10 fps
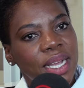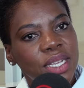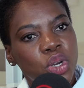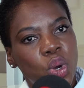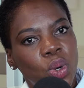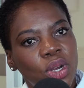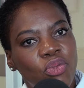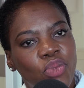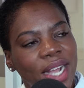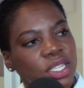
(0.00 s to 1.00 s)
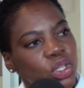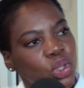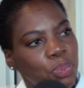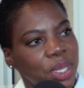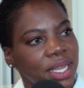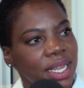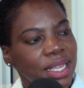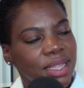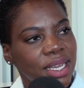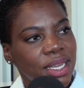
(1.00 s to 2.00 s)
you know, run to being
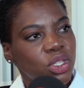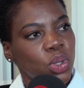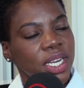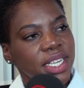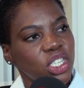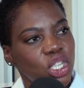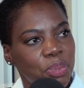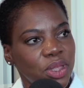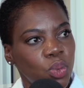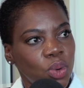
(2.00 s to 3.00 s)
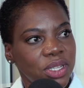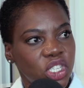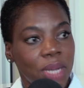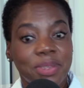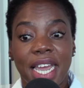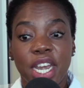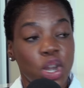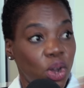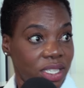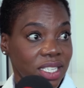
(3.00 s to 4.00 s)
in the leadership in the women's chapter and
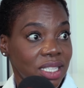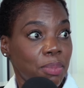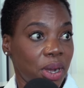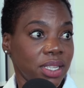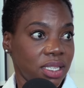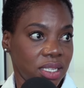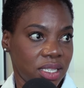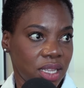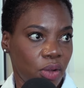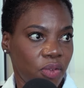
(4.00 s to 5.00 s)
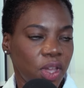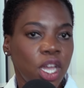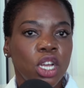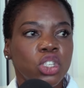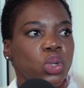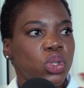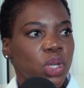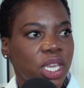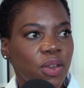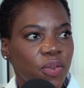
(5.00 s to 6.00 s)
not in the party itself. Mm. So, so the
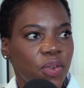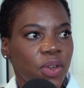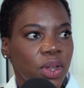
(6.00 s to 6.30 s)
obvious give, question is,